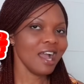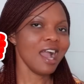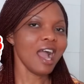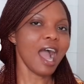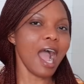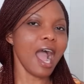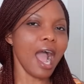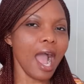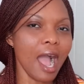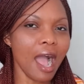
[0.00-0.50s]

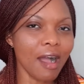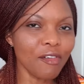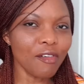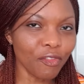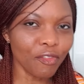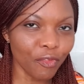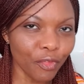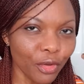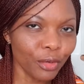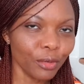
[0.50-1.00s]

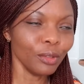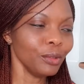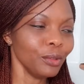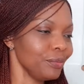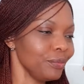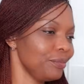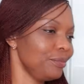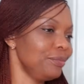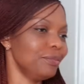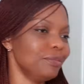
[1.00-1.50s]
Have you?
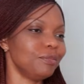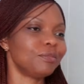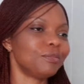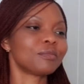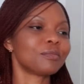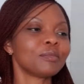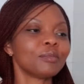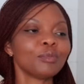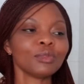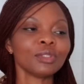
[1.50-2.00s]

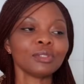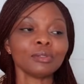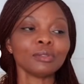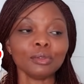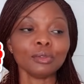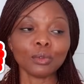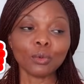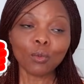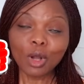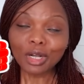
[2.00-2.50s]

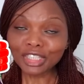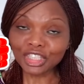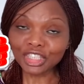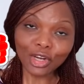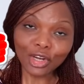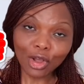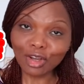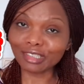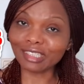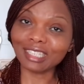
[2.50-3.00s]
You watched
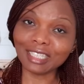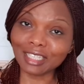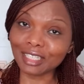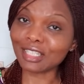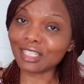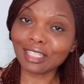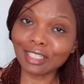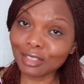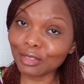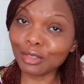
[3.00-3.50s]
all
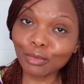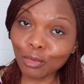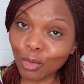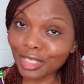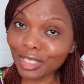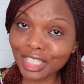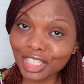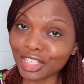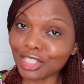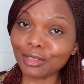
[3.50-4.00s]
this, you
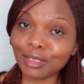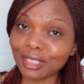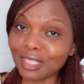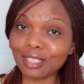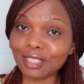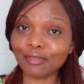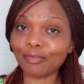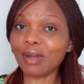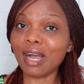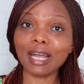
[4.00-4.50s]
watched till
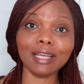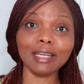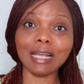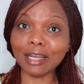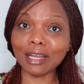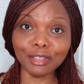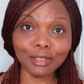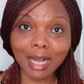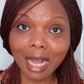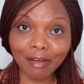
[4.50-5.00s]
this far
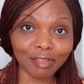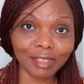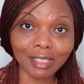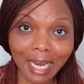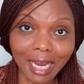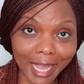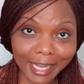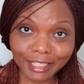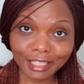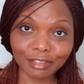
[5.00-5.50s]
and you haven't
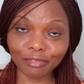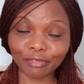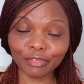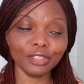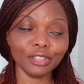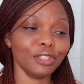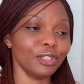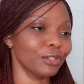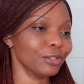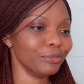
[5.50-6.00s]
liked the
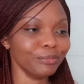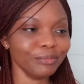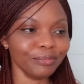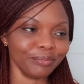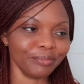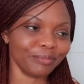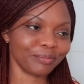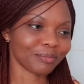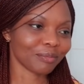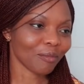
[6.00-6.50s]
video.
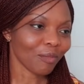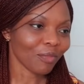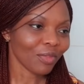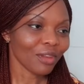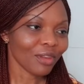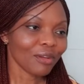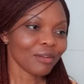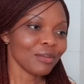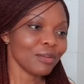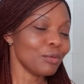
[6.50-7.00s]

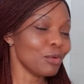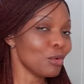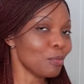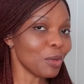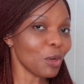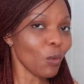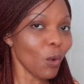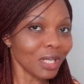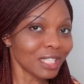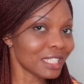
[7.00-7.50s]
You'll
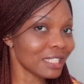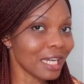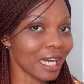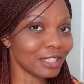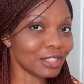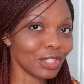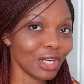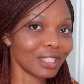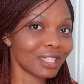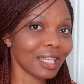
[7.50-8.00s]
be watching
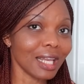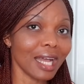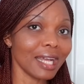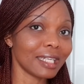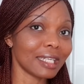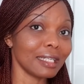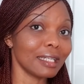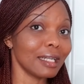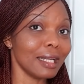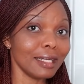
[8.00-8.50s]
and not
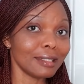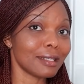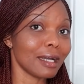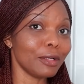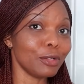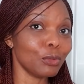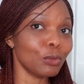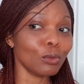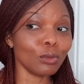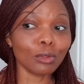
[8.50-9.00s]
liking.
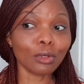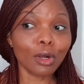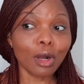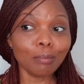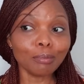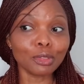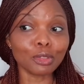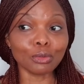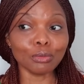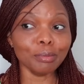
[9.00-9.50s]
Later you will
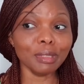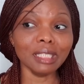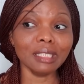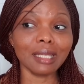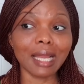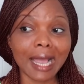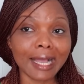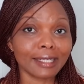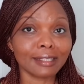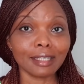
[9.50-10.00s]
come to me
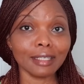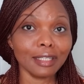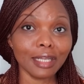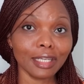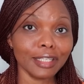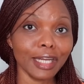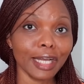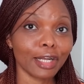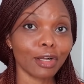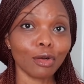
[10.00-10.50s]
like
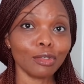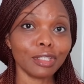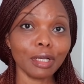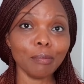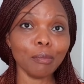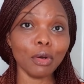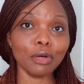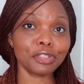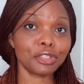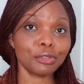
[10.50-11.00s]
the
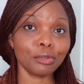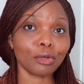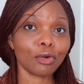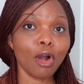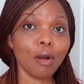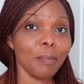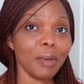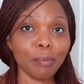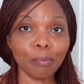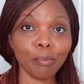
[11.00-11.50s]
Nicodemus. You
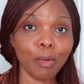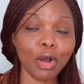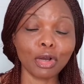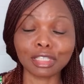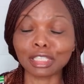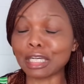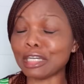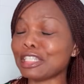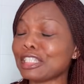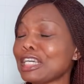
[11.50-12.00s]
come in
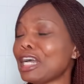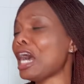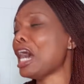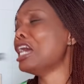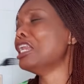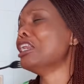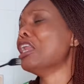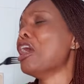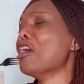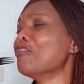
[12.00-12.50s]
box and say,
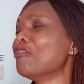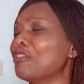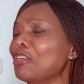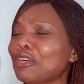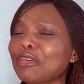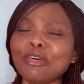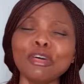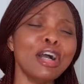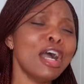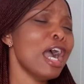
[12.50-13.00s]
I love
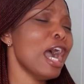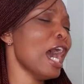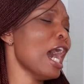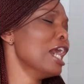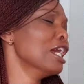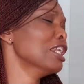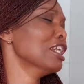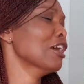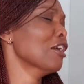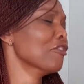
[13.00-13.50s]
you,
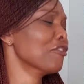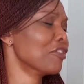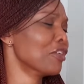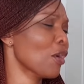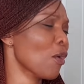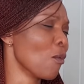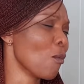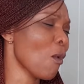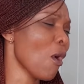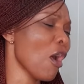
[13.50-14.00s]
I love
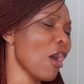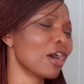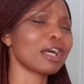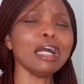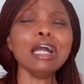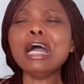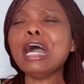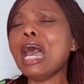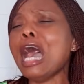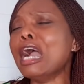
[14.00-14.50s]
your
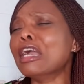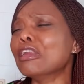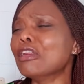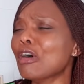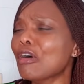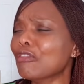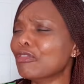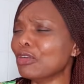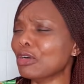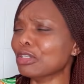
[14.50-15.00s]
work, I
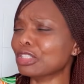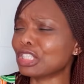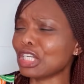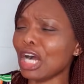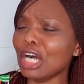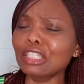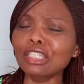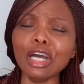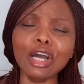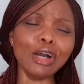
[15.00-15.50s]
love your
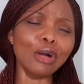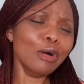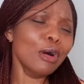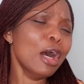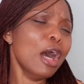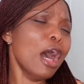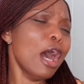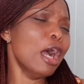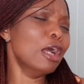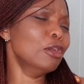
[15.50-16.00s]
channel,
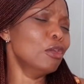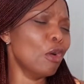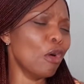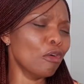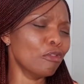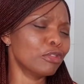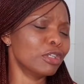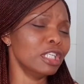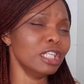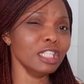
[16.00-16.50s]
I
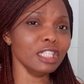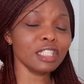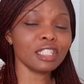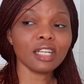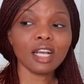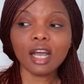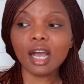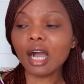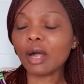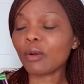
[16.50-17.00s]
love
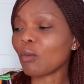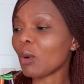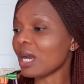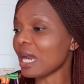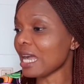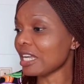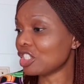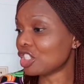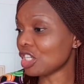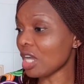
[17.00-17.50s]
this. And when
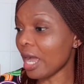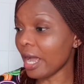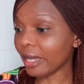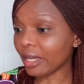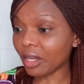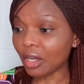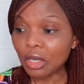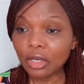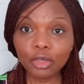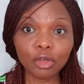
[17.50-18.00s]
I
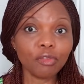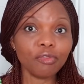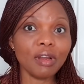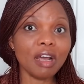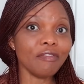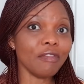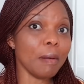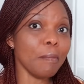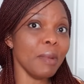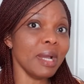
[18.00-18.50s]
check, you've
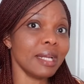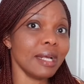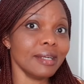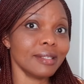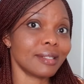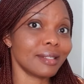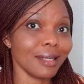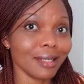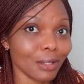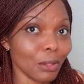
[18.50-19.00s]
never made a
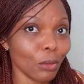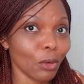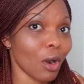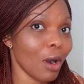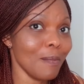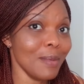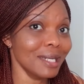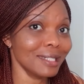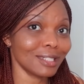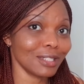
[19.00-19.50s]
single
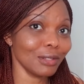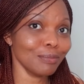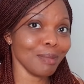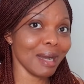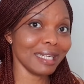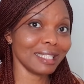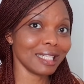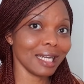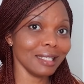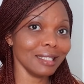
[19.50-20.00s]
comment on
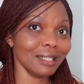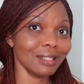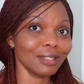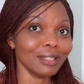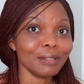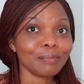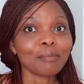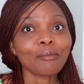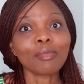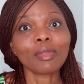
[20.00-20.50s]
my
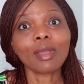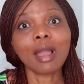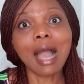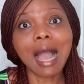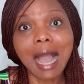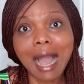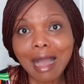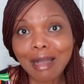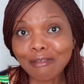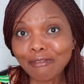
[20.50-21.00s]
channel.
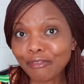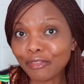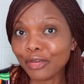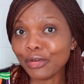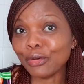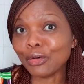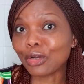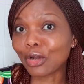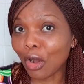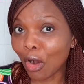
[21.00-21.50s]
Have
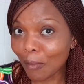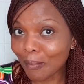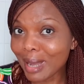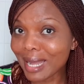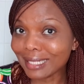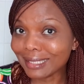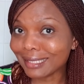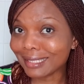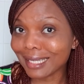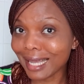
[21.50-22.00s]
you
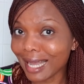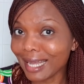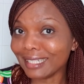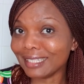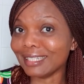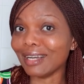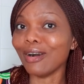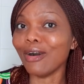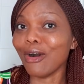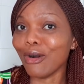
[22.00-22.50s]

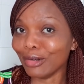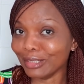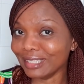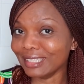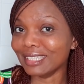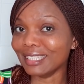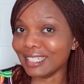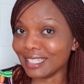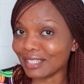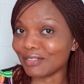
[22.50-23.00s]
commented
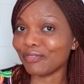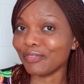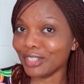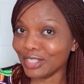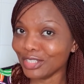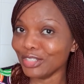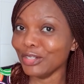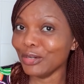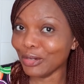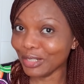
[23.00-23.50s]
on this
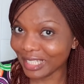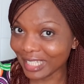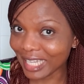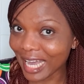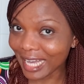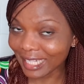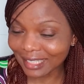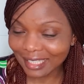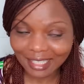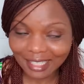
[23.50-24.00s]
video
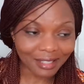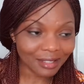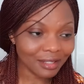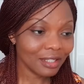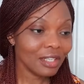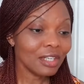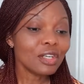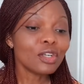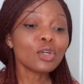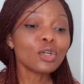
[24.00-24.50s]
yet?
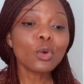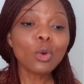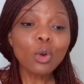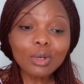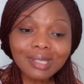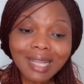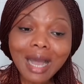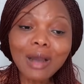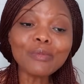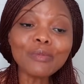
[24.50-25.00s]

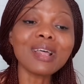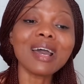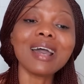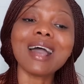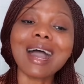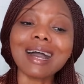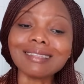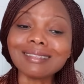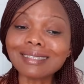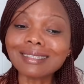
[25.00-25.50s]
Go down
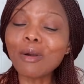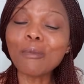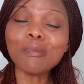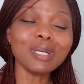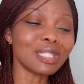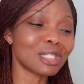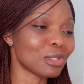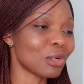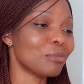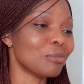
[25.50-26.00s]
there and tell
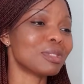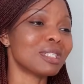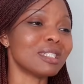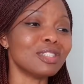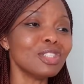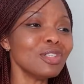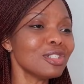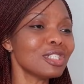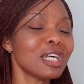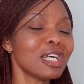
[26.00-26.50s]
me
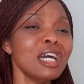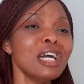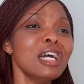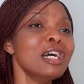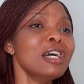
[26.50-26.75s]
something. Just